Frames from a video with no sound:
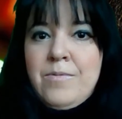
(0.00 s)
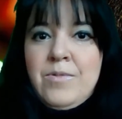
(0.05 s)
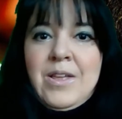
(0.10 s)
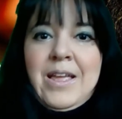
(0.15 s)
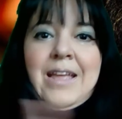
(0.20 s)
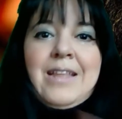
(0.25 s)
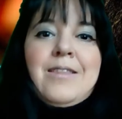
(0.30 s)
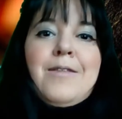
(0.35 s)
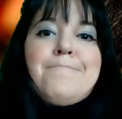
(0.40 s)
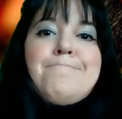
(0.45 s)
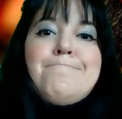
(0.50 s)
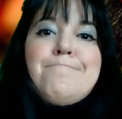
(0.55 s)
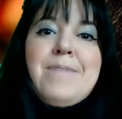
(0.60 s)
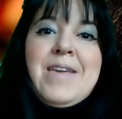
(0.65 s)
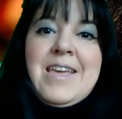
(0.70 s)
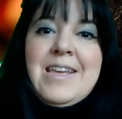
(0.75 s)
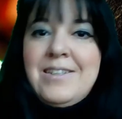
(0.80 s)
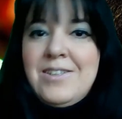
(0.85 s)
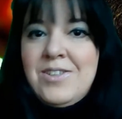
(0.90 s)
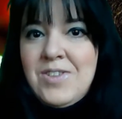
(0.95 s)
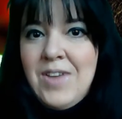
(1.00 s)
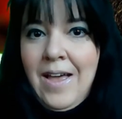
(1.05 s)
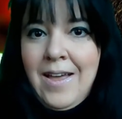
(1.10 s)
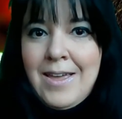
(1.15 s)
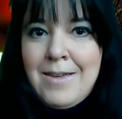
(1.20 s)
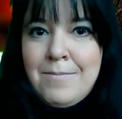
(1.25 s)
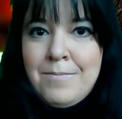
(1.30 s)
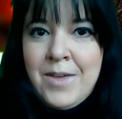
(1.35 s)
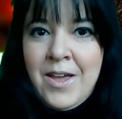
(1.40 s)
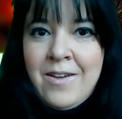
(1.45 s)
In the
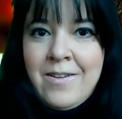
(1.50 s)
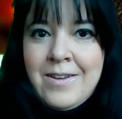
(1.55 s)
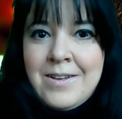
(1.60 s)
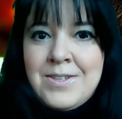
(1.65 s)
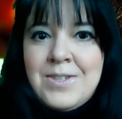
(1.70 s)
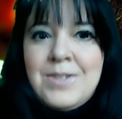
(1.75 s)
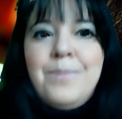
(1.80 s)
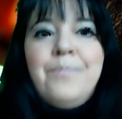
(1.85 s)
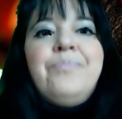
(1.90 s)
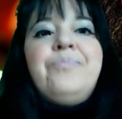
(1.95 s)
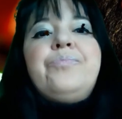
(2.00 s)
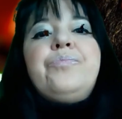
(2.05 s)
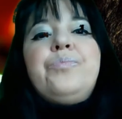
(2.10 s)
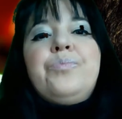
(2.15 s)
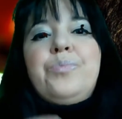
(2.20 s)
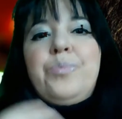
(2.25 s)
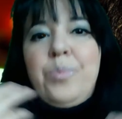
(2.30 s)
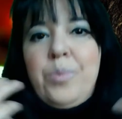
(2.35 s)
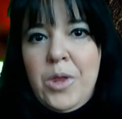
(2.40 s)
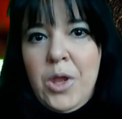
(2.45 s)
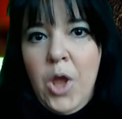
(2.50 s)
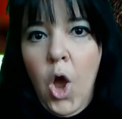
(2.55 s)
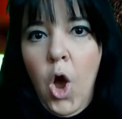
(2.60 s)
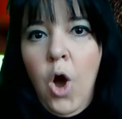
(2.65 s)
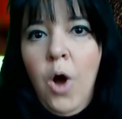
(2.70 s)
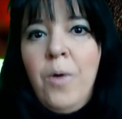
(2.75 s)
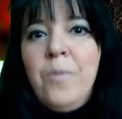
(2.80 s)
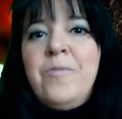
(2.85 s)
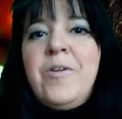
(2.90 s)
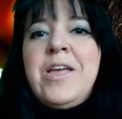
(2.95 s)
meantime, guys,
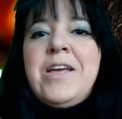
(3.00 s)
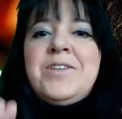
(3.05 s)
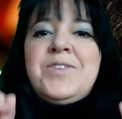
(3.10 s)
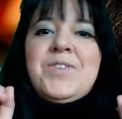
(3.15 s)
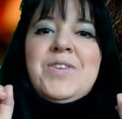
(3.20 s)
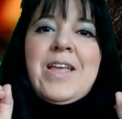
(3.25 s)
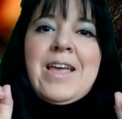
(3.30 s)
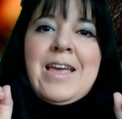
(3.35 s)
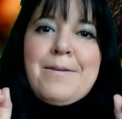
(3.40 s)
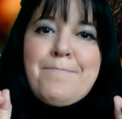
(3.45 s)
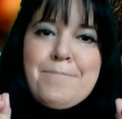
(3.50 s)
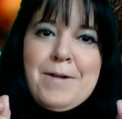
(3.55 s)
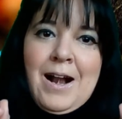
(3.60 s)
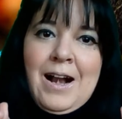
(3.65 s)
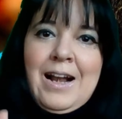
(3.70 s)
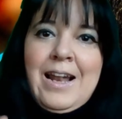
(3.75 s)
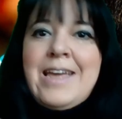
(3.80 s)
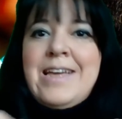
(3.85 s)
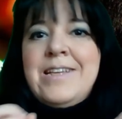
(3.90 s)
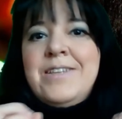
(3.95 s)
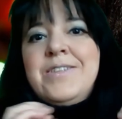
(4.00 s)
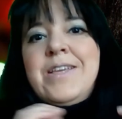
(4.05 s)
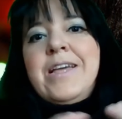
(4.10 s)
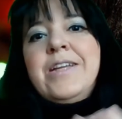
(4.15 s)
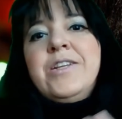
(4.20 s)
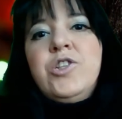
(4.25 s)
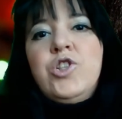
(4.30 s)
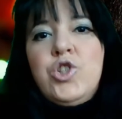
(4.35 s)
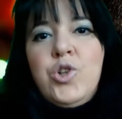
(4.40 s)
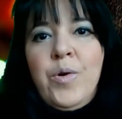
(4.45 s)
obviously, please
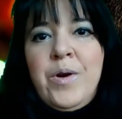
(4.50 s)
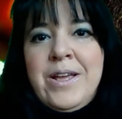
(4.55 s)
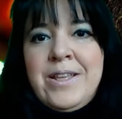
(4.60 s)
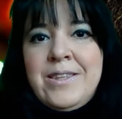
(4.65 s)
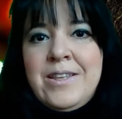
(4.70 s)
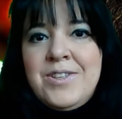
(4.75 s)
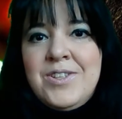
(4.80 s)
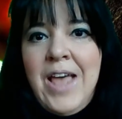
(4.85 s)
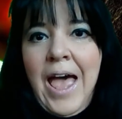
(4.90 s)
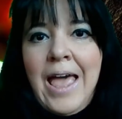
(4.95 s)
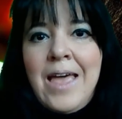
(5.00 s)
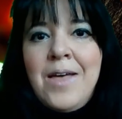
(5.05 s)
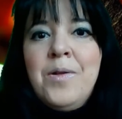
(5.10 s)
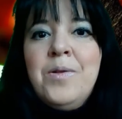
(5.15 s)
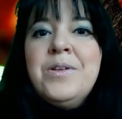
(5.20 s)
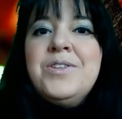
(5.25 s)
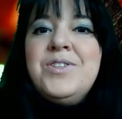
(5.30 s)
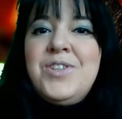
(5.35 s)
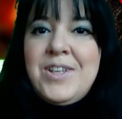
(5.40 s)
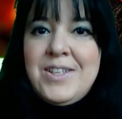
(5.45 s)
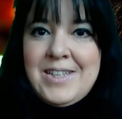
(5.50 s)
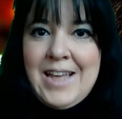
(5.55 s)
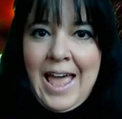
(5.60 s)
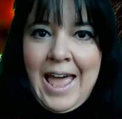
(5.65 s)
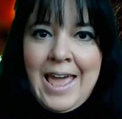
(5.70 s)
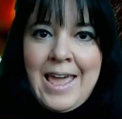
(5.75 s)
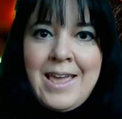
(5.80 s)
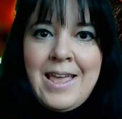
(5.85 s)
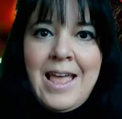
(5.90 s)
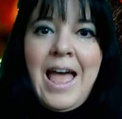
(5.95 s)
enjoy the tale
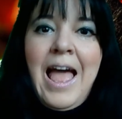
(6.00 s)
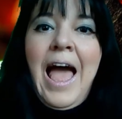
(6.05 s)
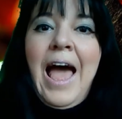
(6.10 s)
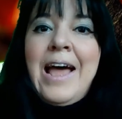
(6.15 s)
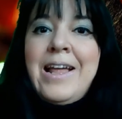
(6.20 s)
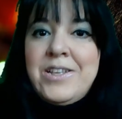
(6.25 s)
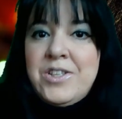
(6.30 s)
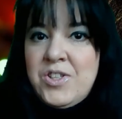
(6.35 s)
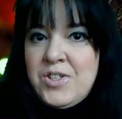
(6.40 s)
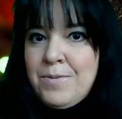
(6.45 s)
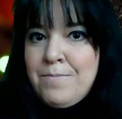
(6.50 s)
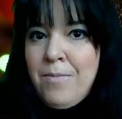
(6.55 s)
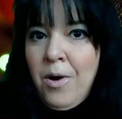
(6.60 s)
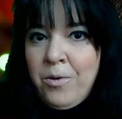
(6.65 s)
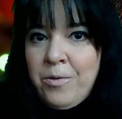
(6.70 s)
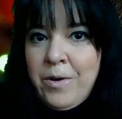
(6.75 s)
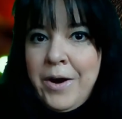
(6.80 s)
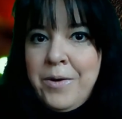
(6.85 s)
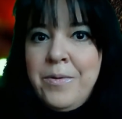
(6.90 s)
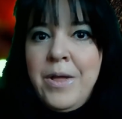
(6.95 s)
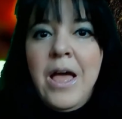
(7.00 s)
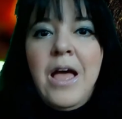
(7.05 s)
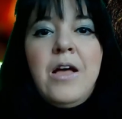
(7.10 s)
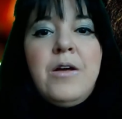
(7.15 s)
today and tomorrow.